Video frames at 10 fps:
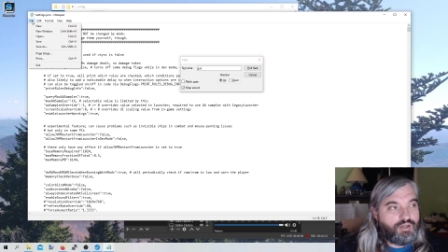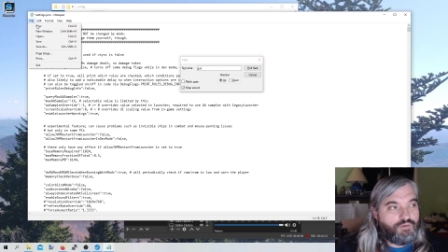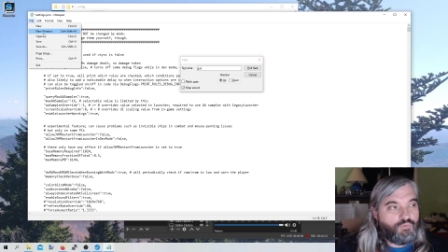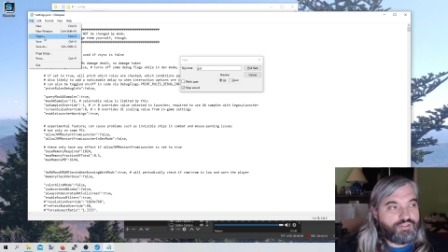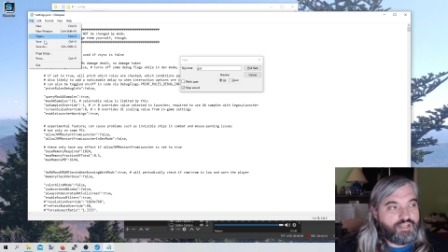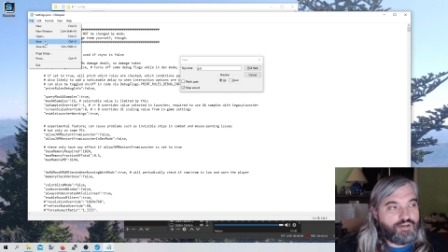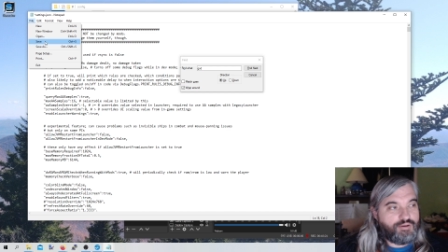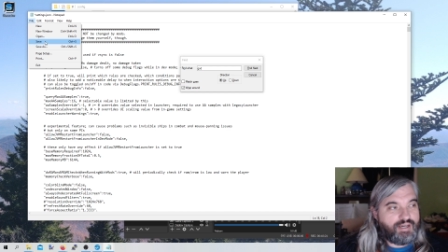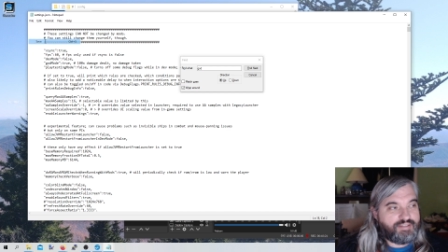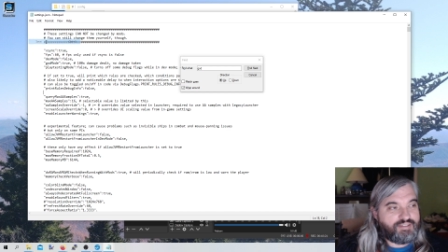with no
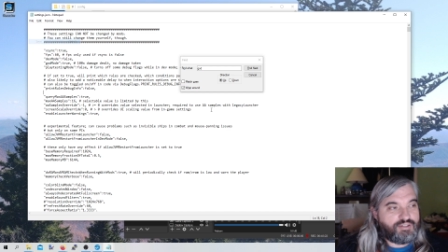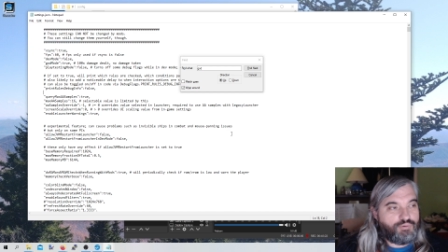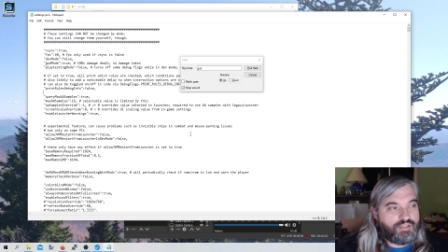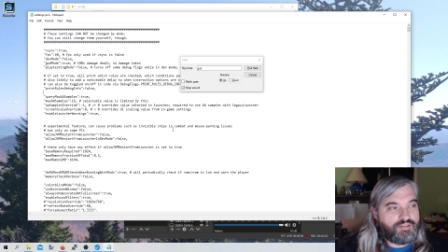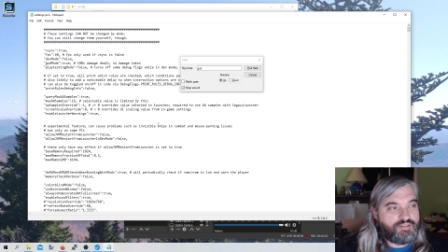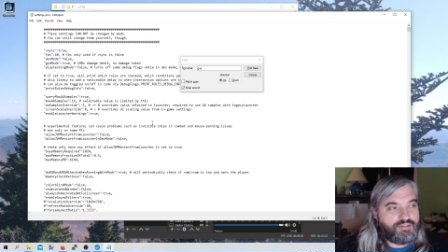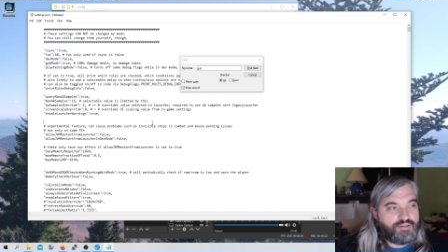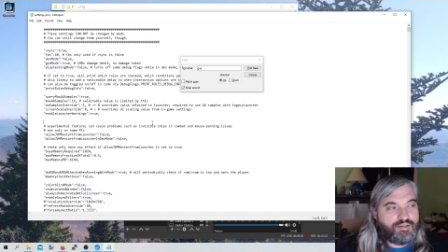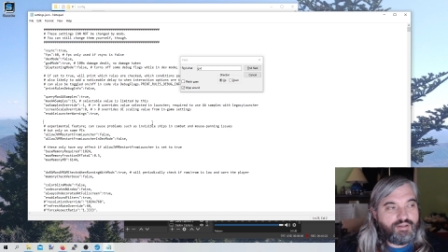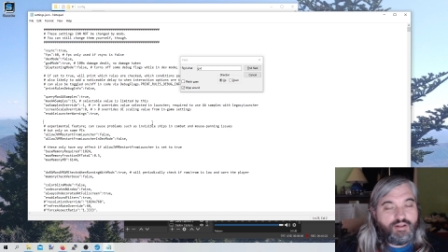consequence,
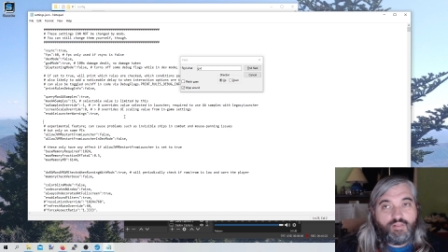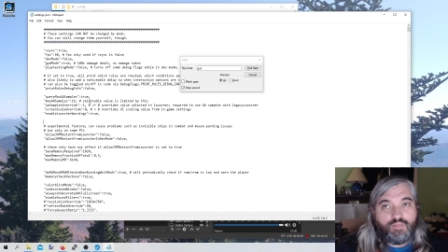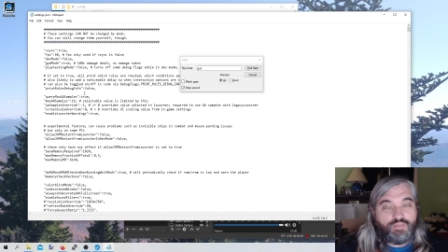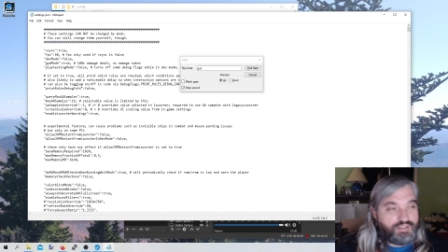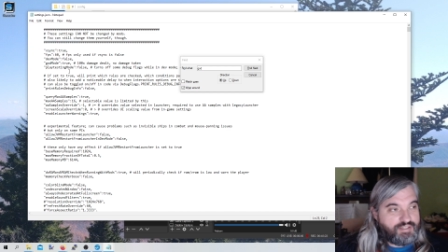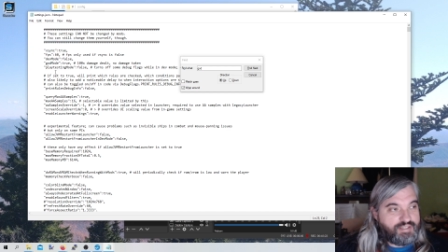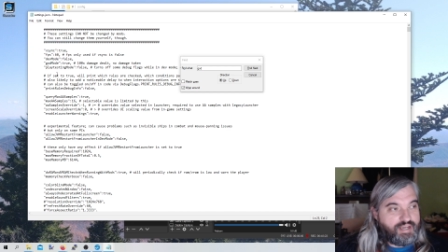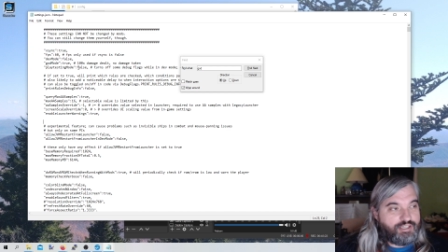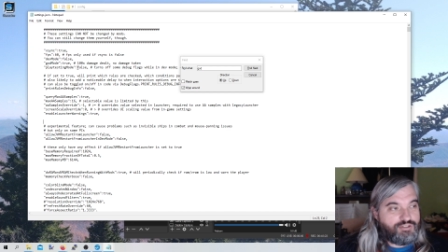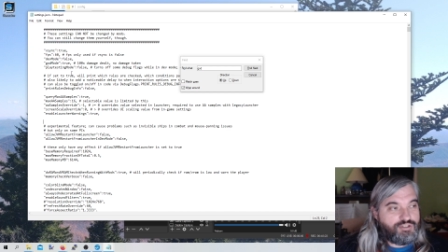this is how
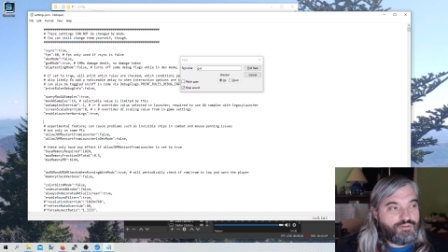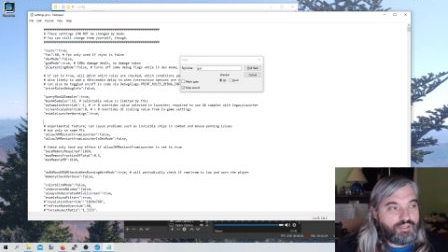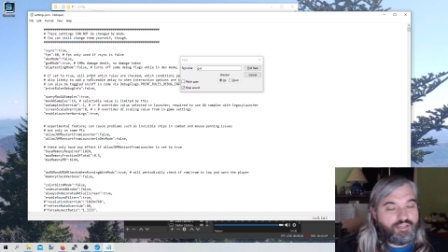you do it.